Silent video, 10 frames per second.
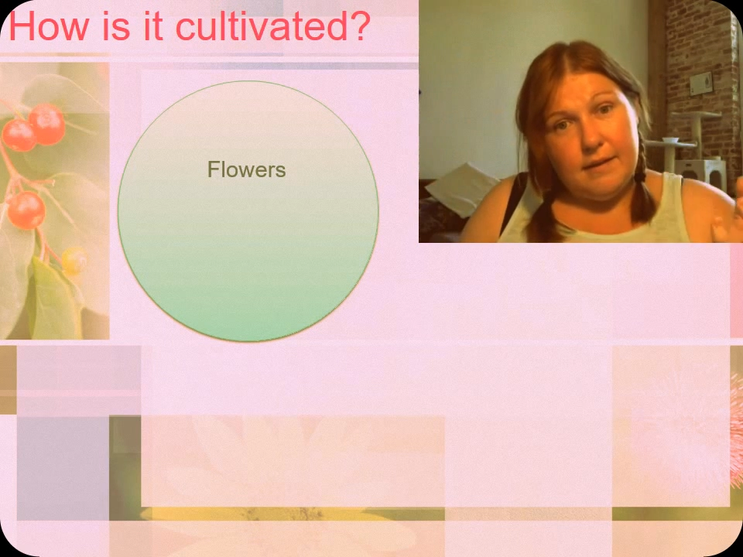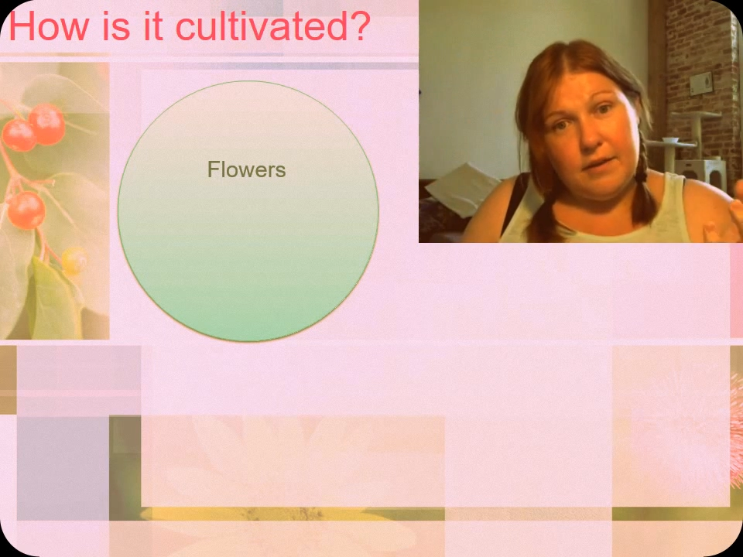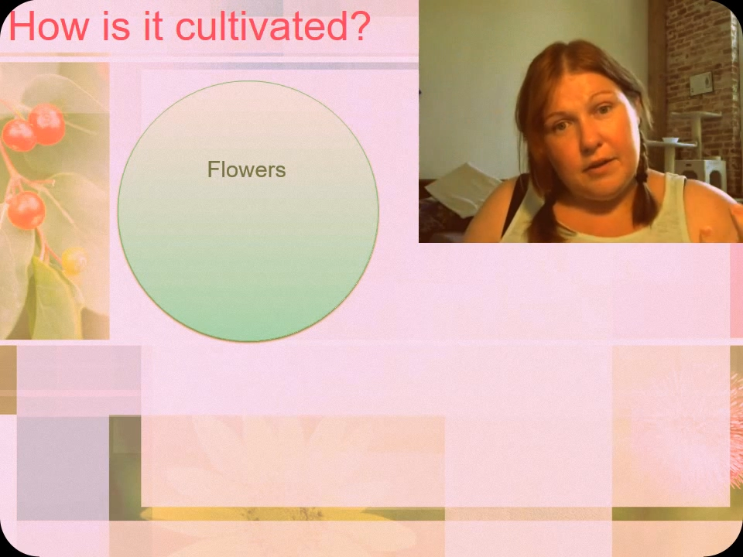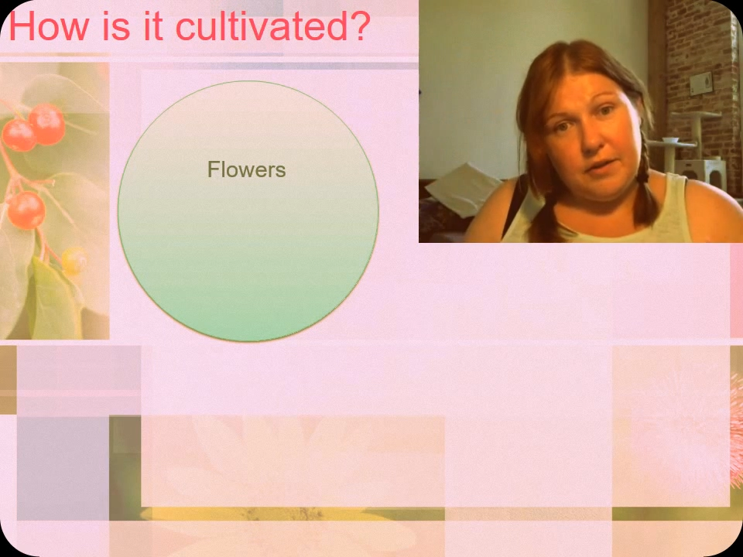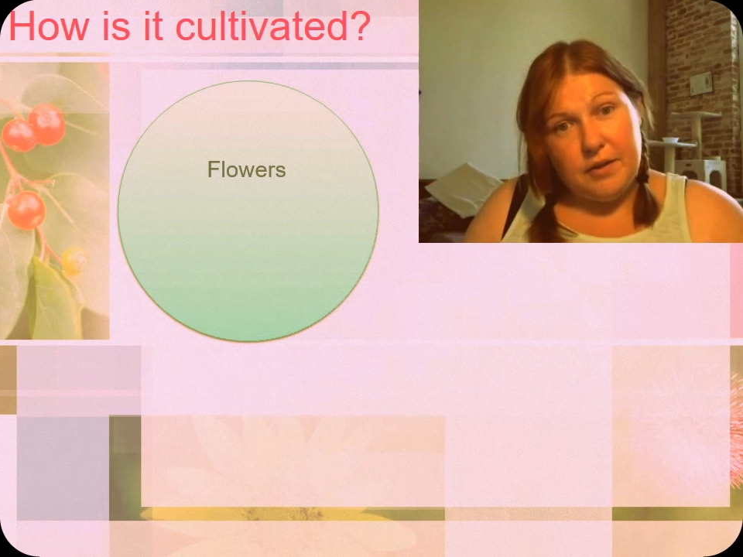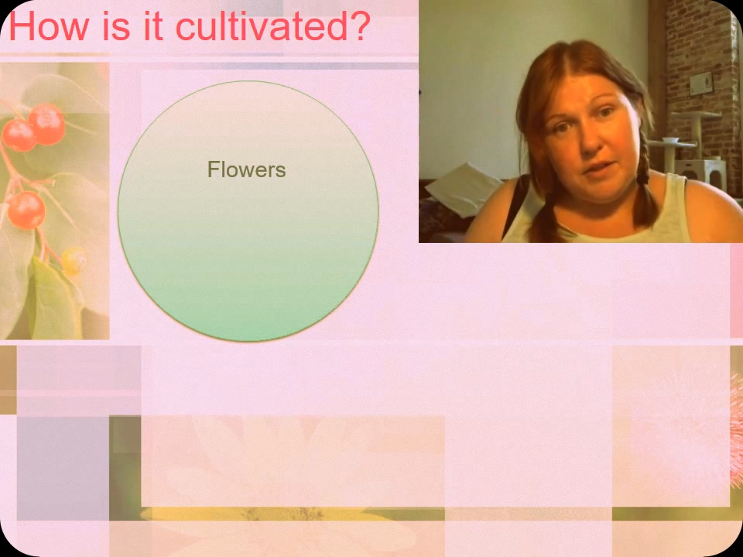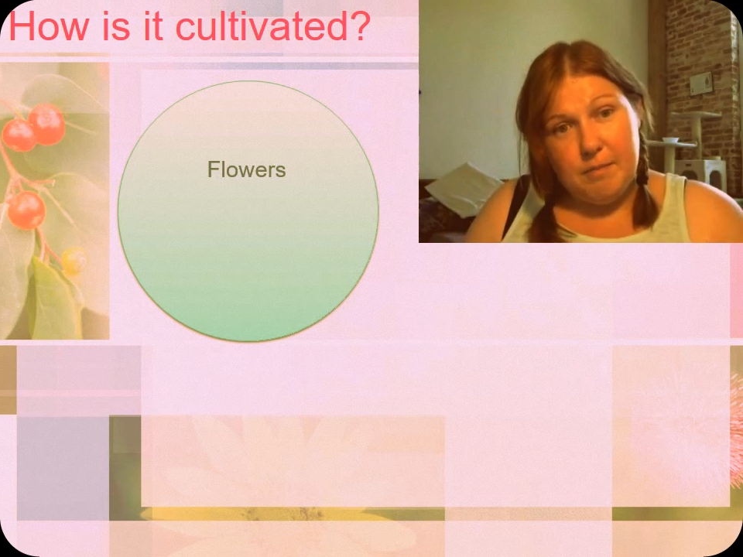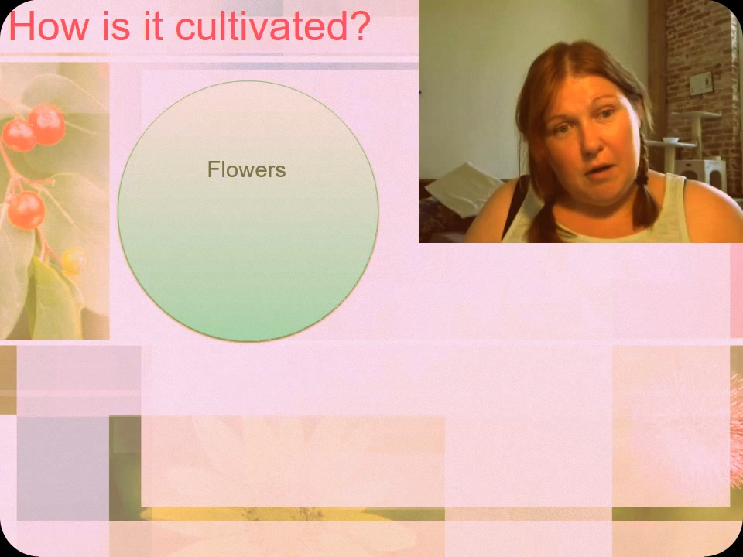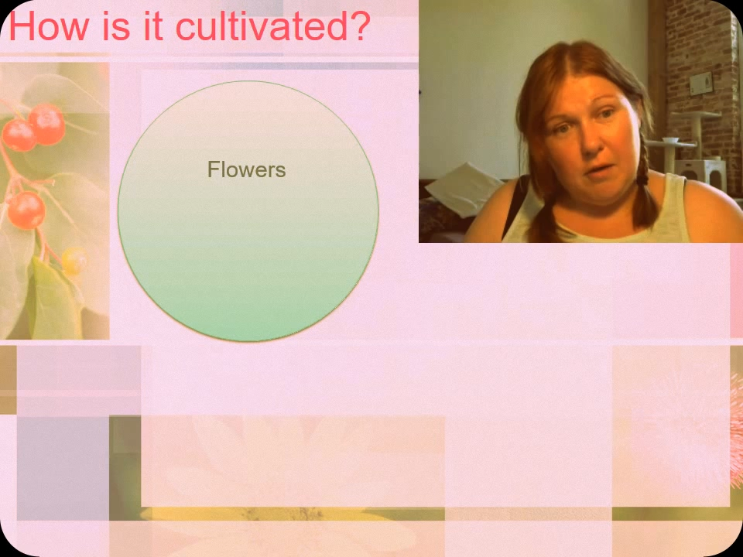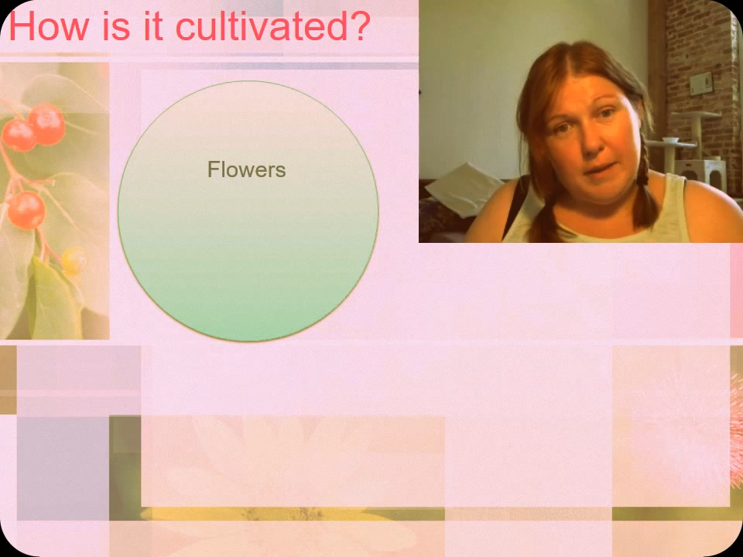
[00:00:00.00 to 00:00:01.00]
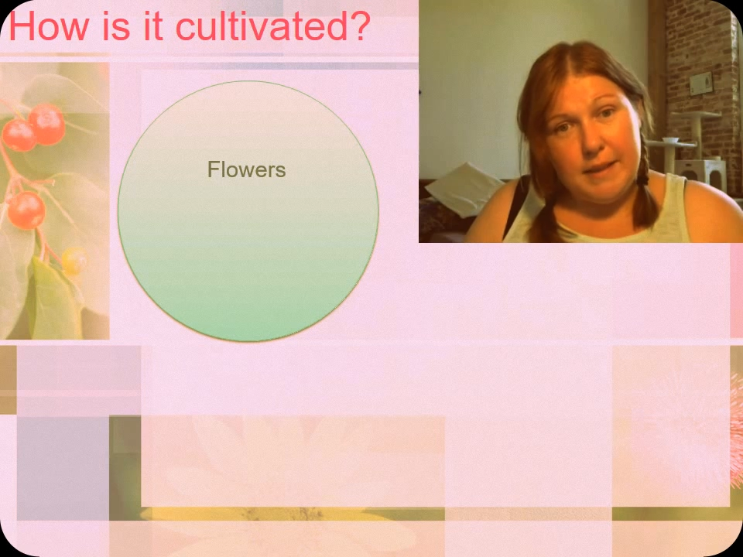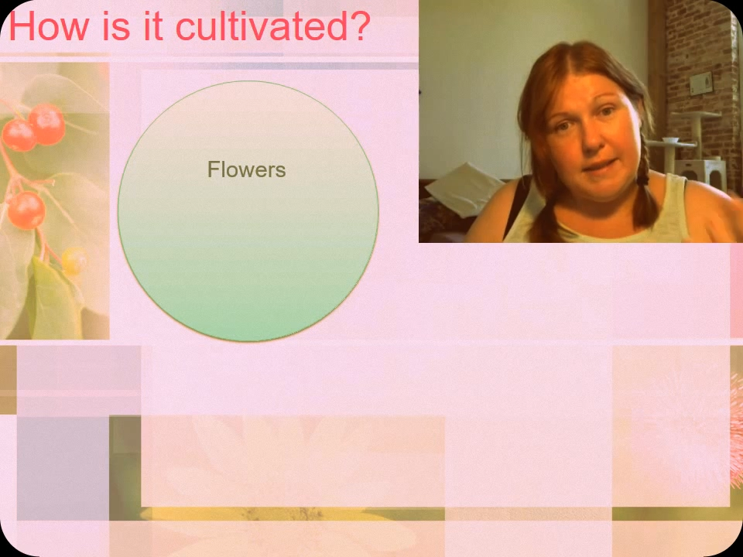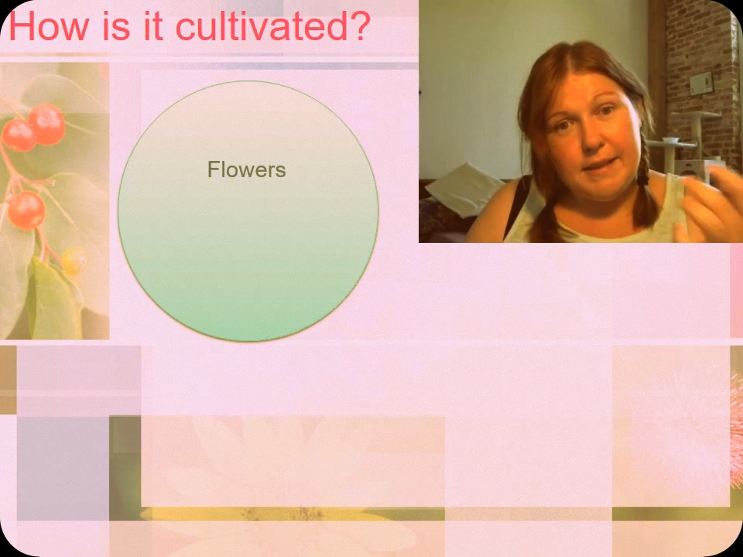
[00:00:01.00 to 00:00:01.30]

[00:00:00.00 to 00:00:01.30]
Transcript: They're the small ones.